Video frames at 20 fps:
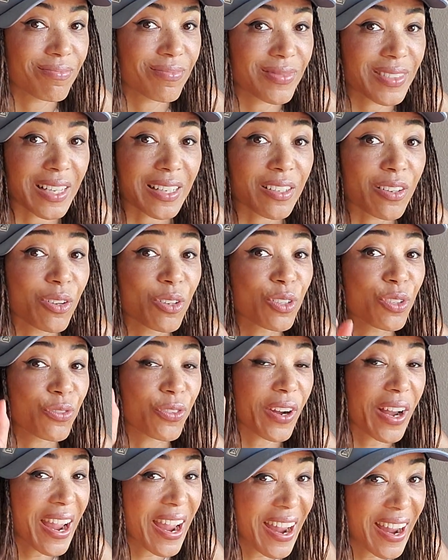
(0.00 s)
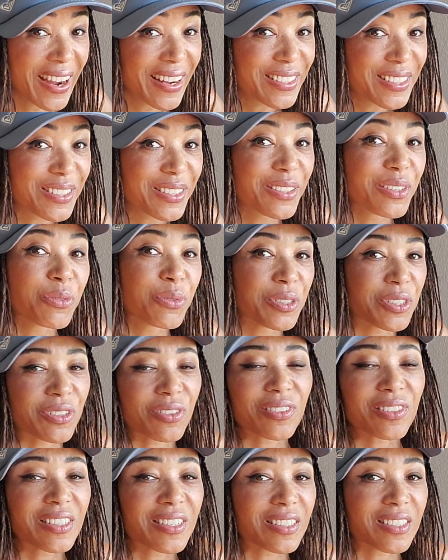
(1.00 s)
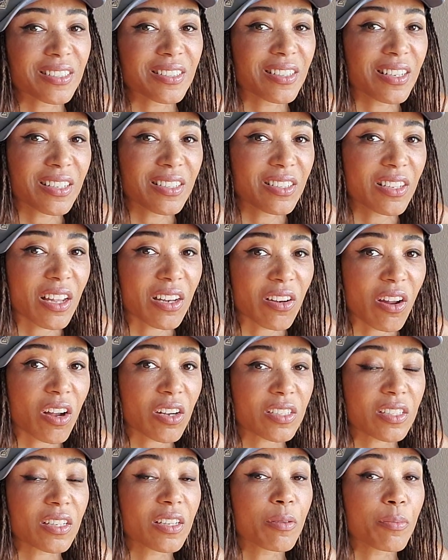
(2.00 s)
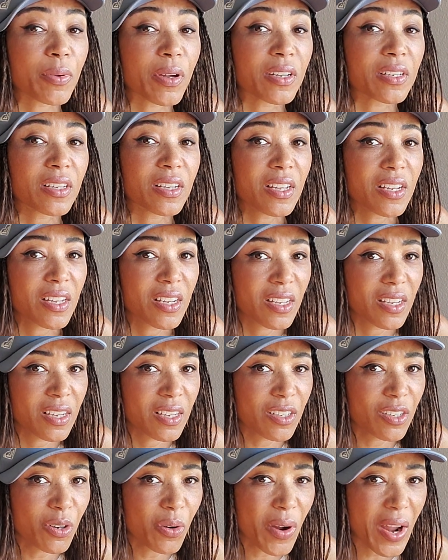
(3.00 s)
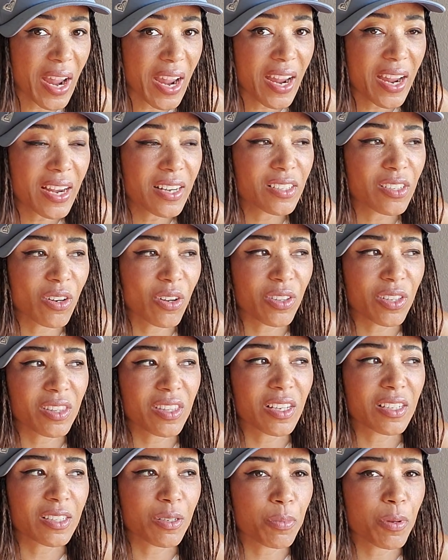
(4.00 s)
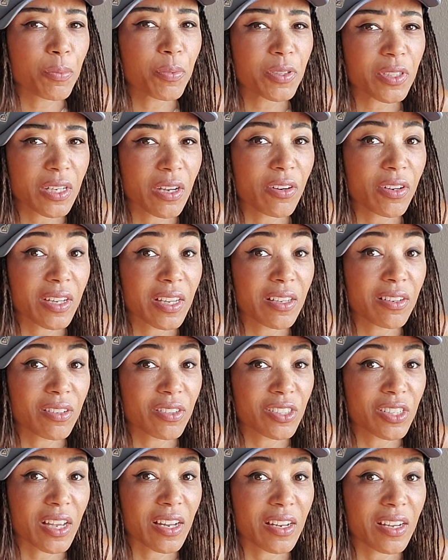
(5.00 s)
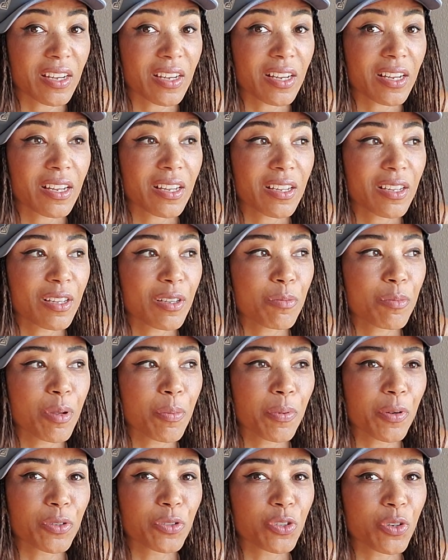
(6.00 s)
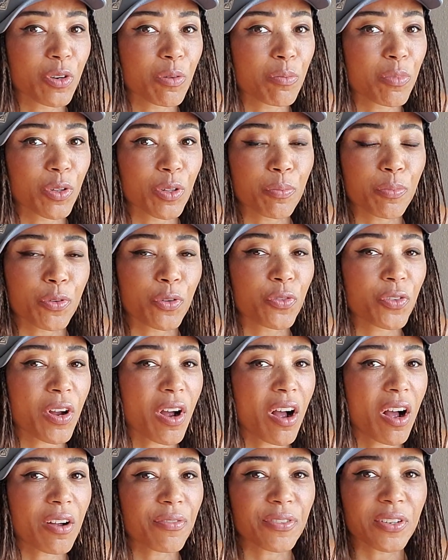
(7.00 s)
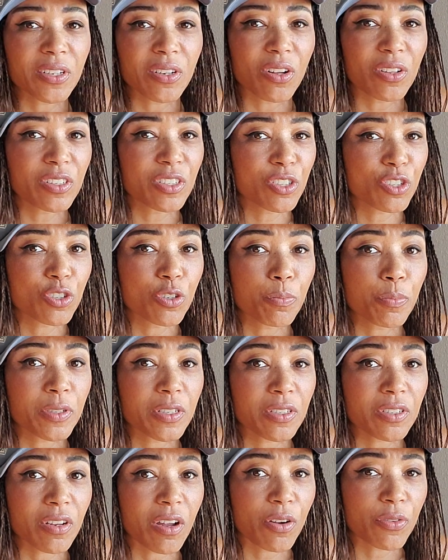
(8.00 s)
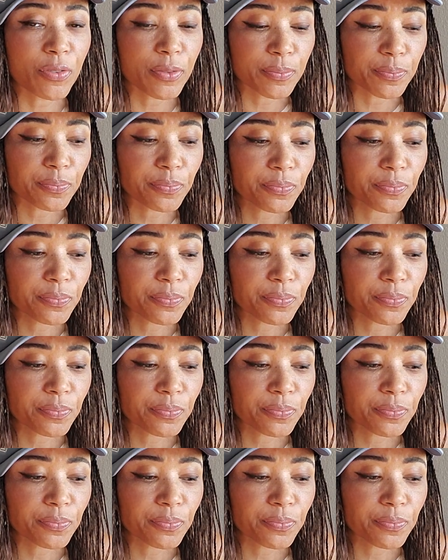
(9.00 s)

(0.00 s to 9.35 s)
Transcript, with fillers: That goes for eggs too, which is, is not an oxalate. But you know, eggs and all the things that people say are ketogenic, people are doing bulletproof coffee and all this stupid stuff.